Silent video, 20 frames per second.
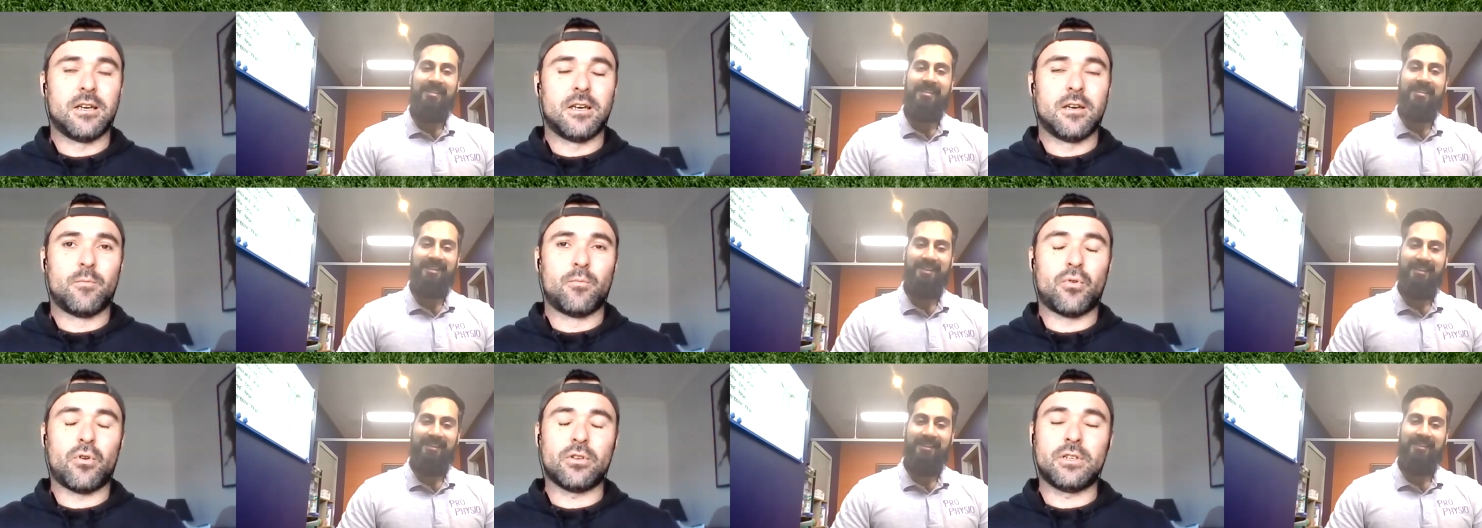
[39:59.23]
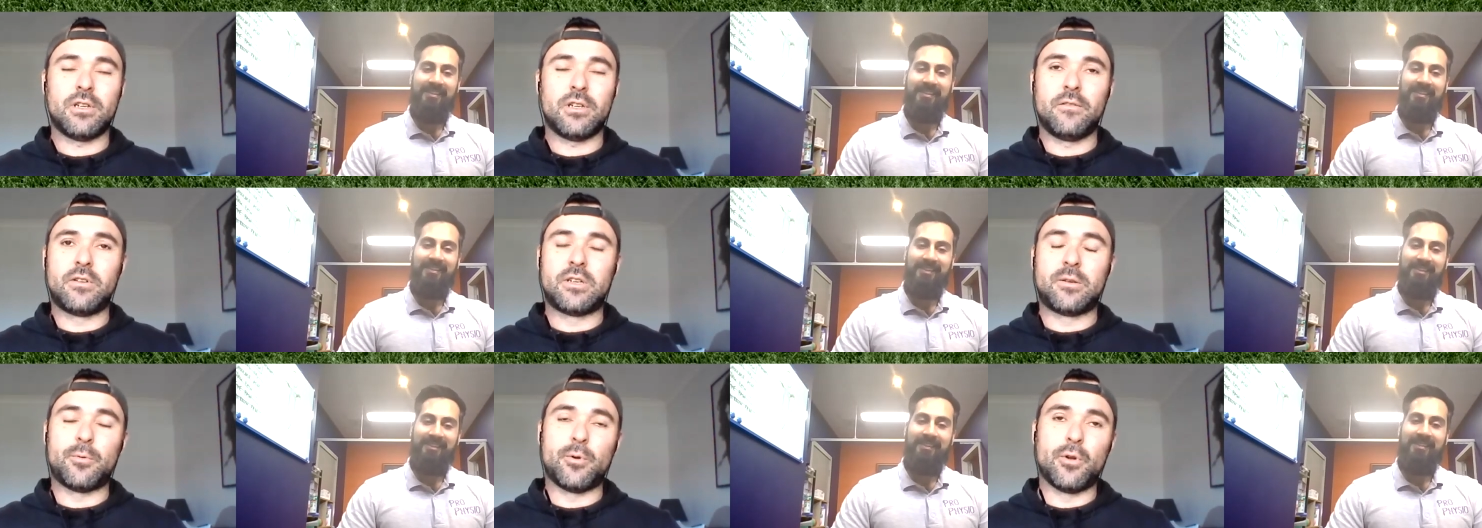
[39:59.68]
Speaker 1: Positive
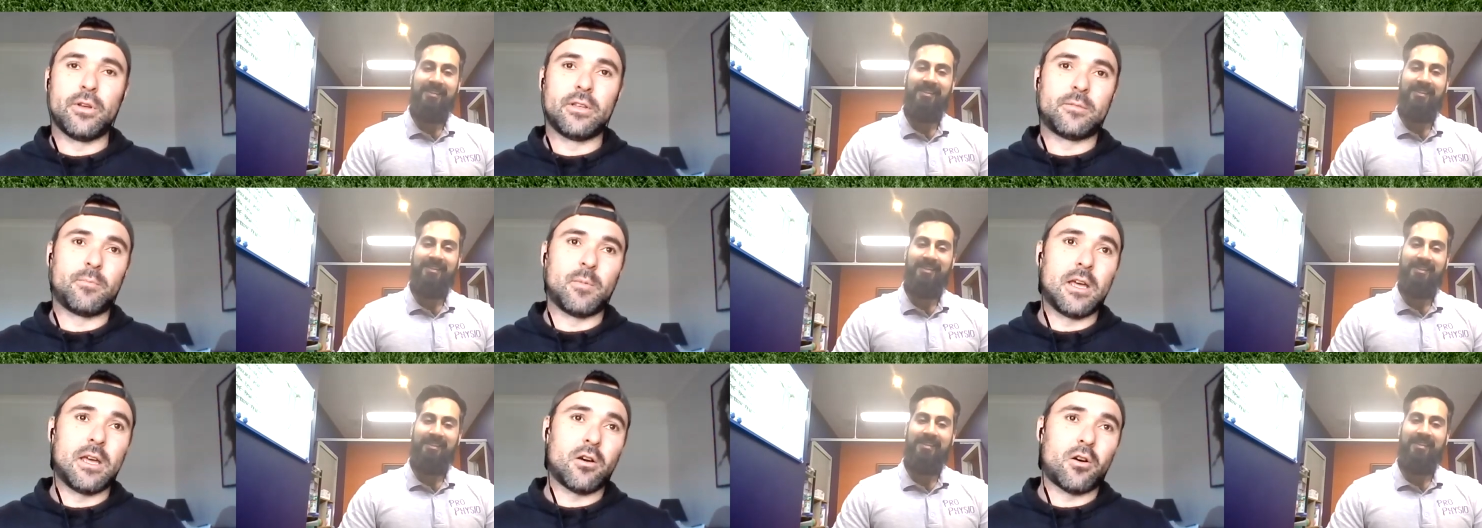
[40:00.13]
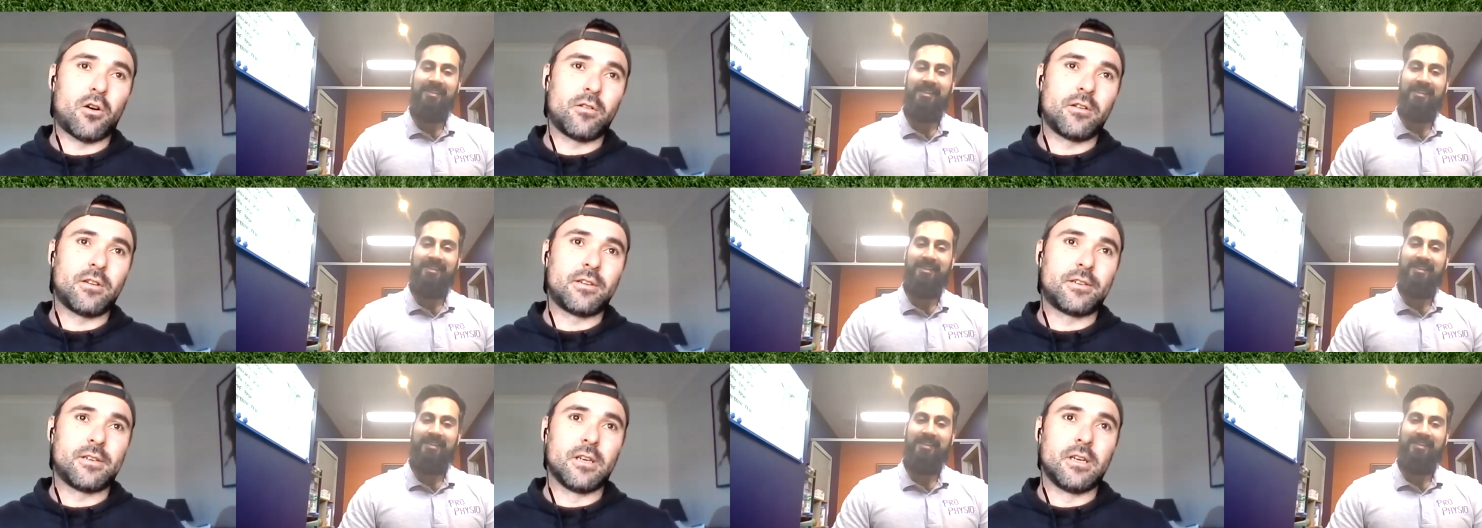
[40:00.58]
experience, man.
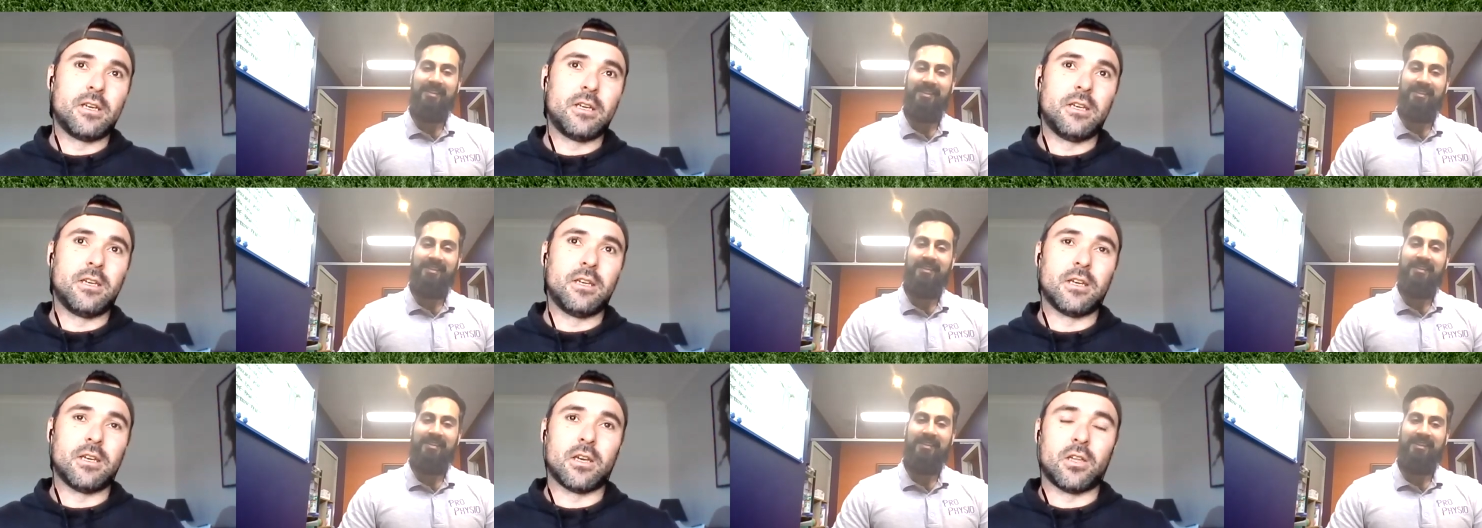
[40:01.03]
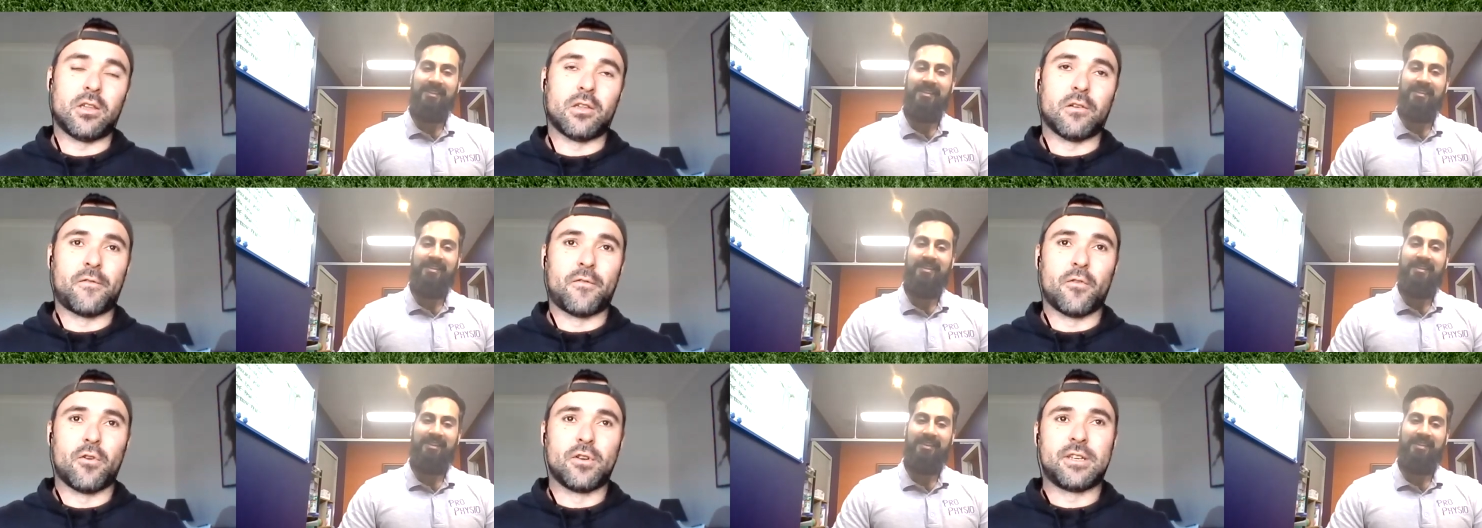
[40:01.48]
Honestly, the
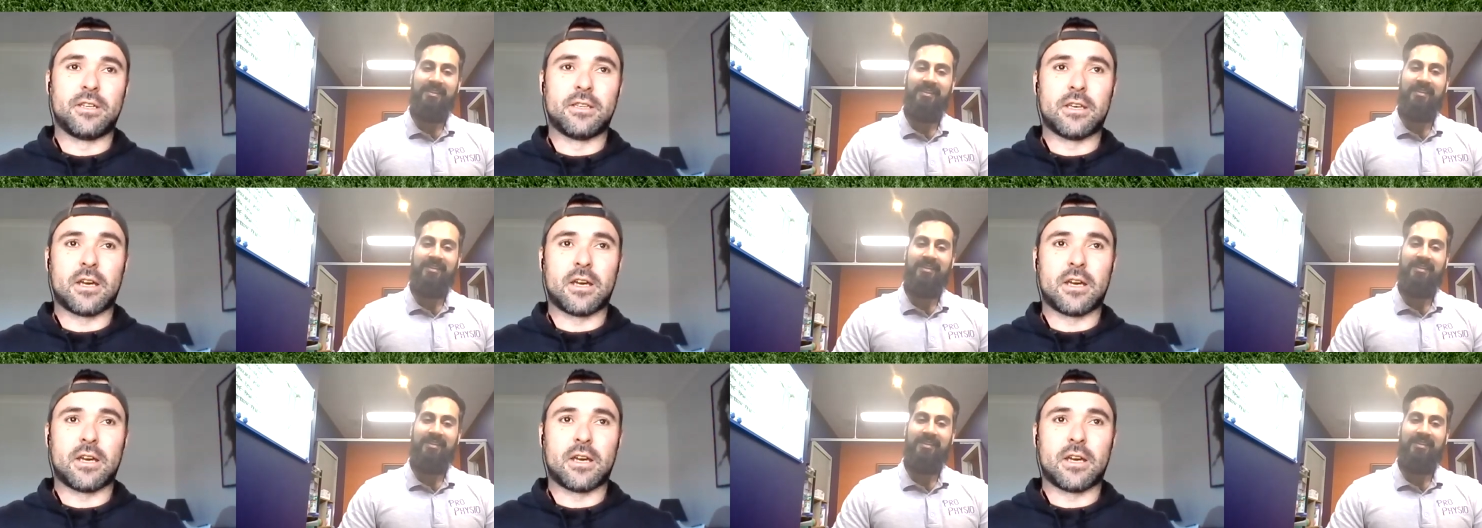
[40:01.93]
first thing that